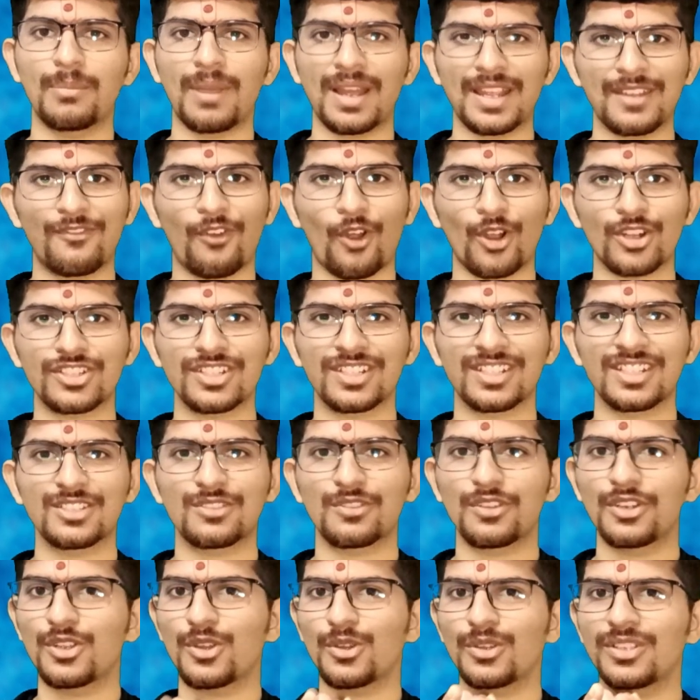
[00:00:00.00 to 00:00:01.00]
by watching this
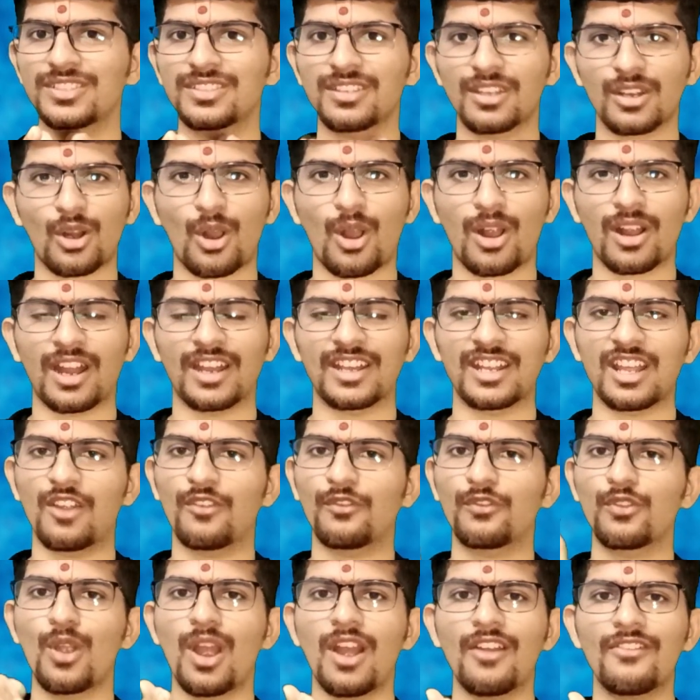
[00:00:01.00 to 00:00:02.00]
video is a wrong idea
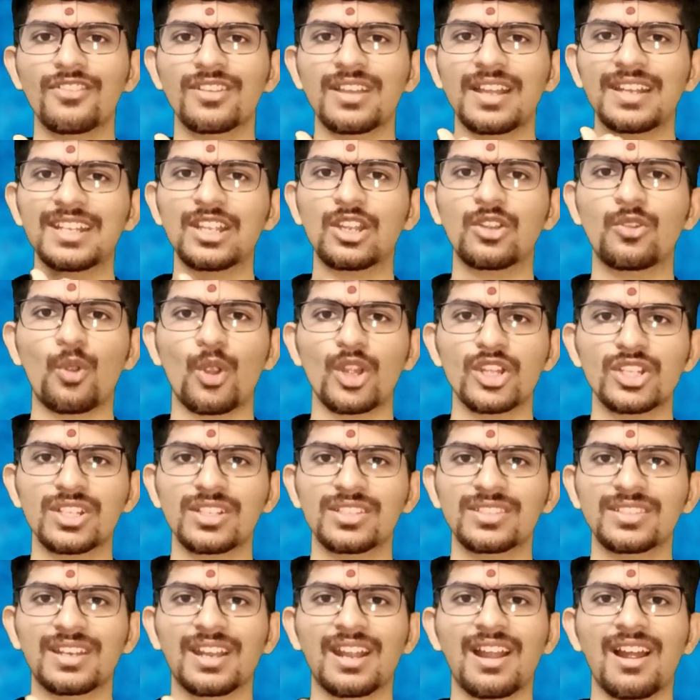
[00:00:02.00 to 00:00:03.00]
if you have any
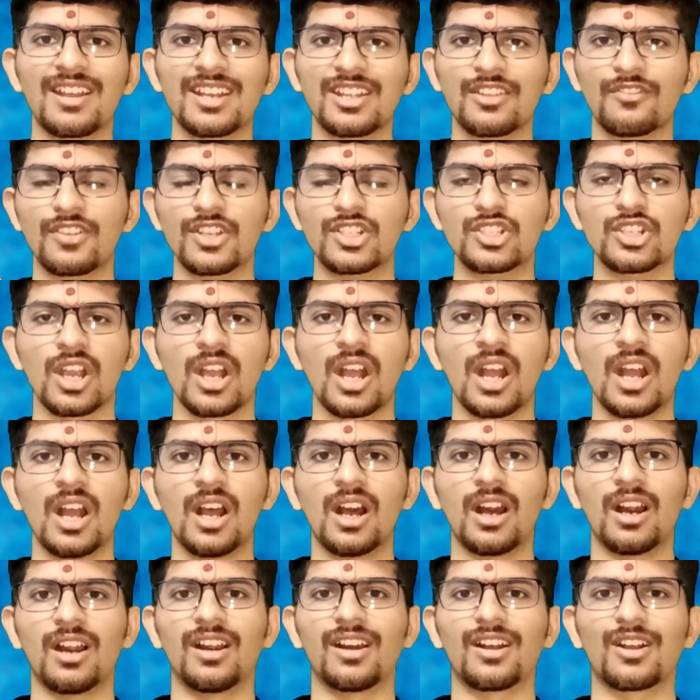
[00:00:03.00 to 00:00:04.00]
questions regarding which
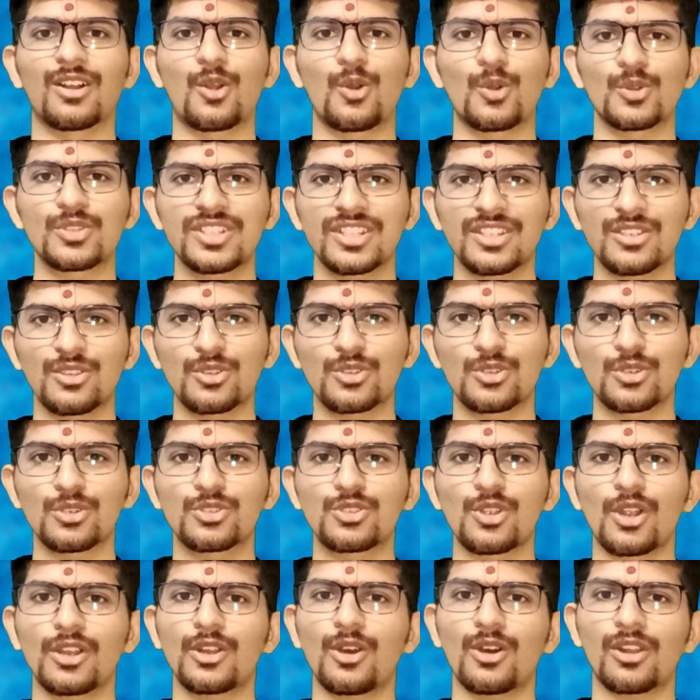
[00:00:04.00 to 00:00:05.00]
uh, coaching you should
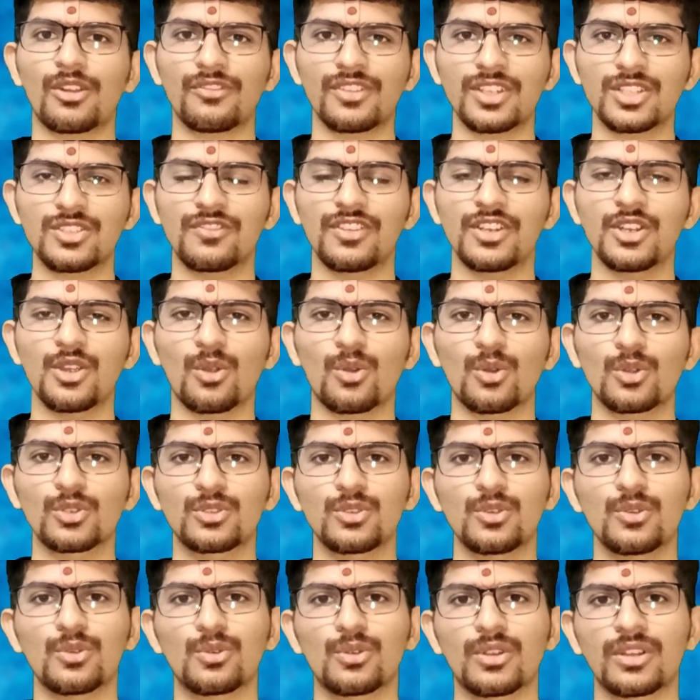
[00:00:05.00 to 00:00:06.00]
join or which video course
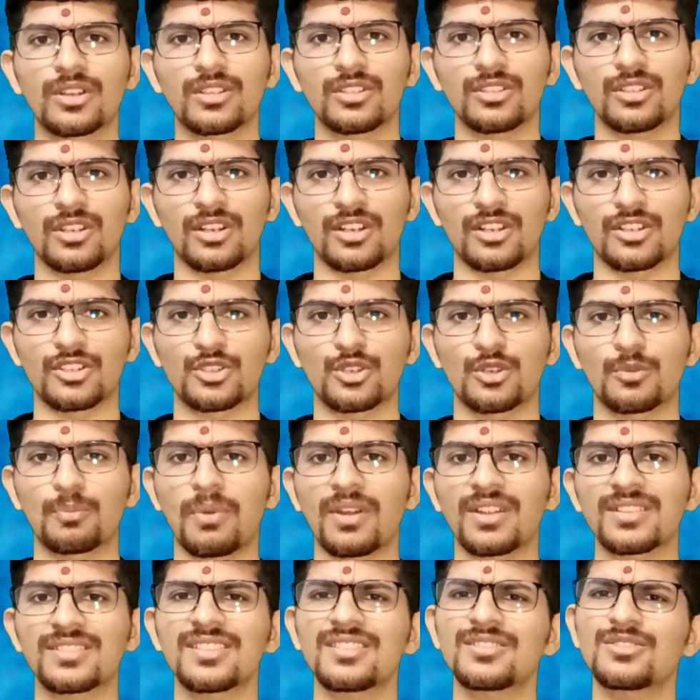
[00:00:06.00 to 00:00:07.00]
you uh, should
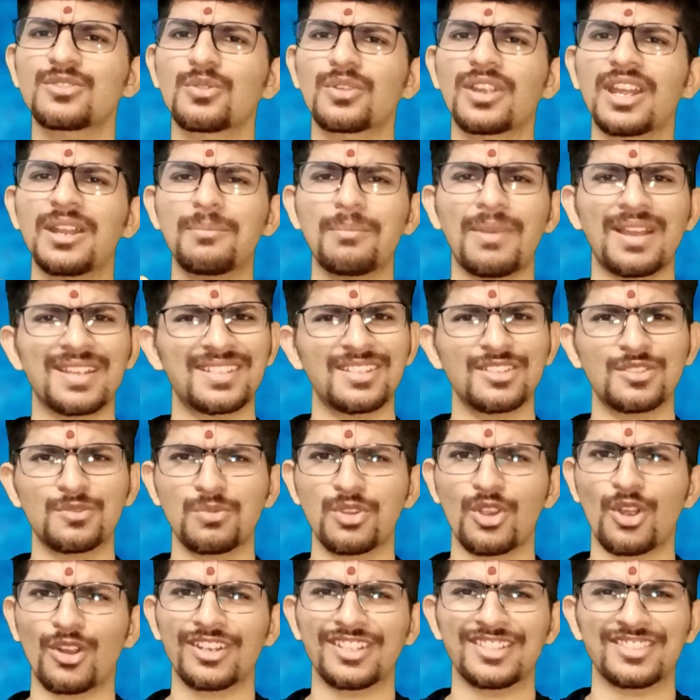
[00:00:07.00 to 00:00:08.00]
purchase you can message
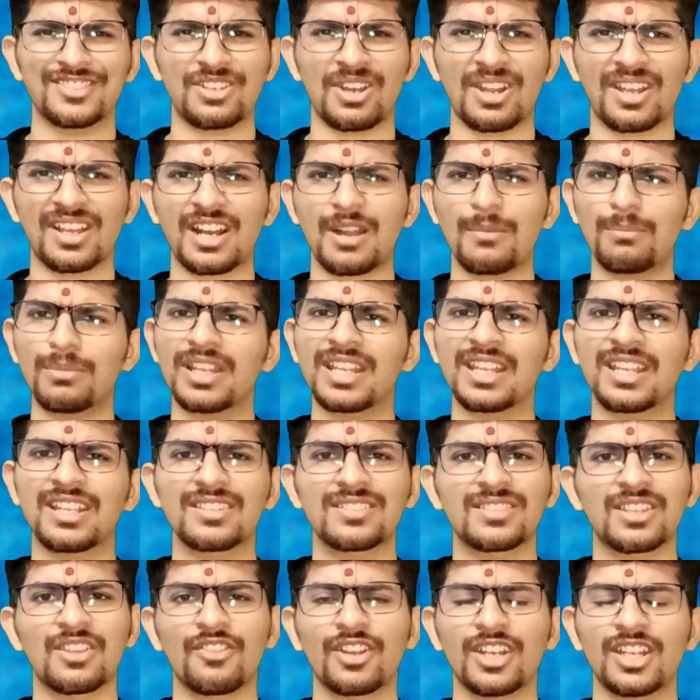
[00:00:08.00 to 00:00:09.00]
me on instagram link
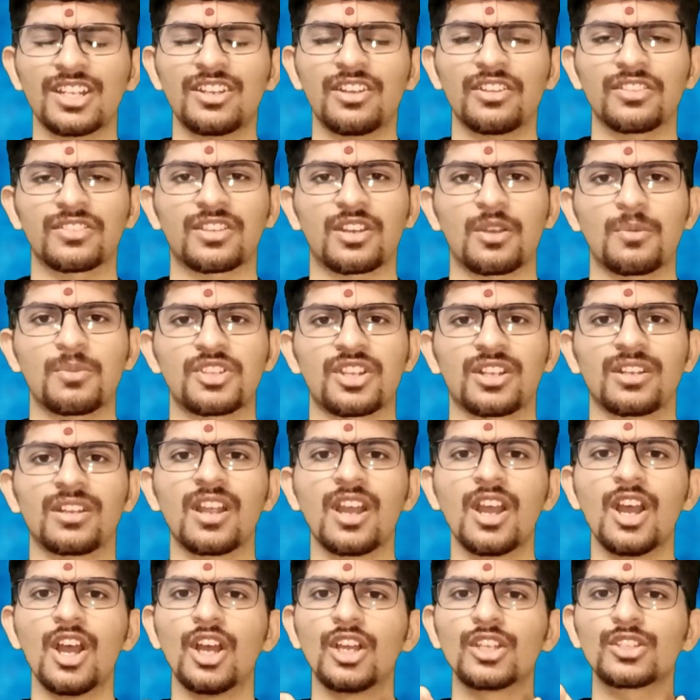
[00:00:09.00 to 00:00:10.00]
is given in description
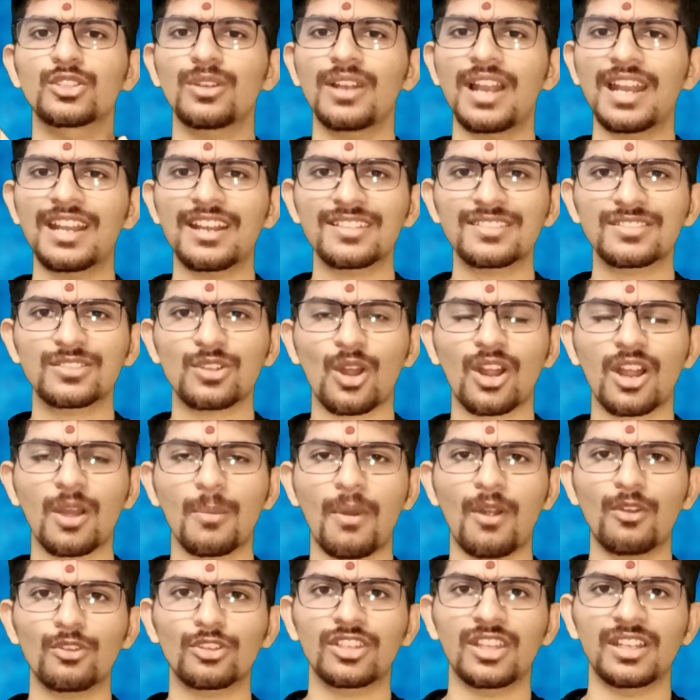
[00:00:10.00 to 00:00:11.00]
so let us talk
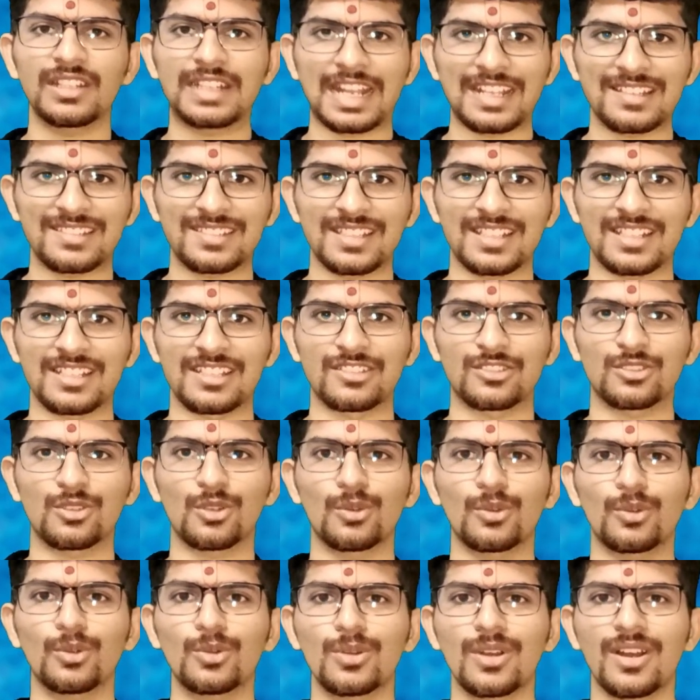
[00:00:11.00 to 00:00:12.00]
about the test series
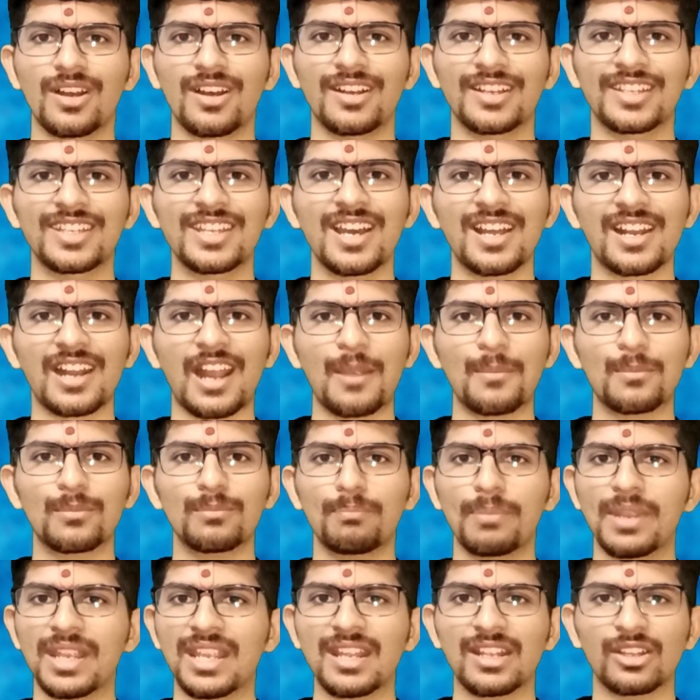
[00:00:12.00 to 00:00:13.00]
so uh, here i
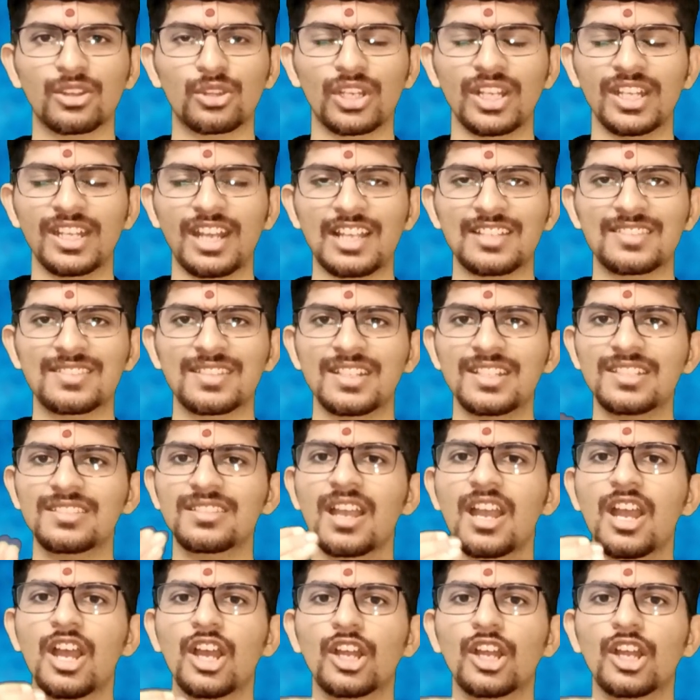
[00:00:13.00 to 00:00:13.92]
am picking three test series